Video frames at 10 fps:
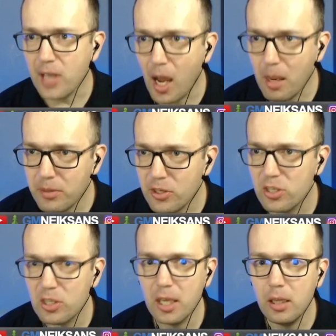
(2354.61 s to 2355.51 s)
I'm
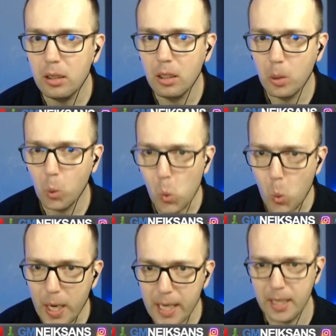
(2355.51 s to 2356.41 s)
still
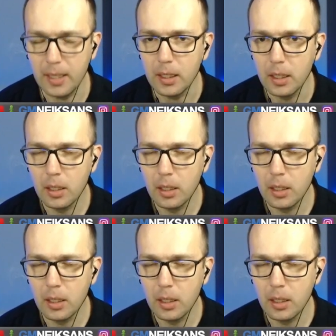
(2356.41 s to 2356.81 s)
winning.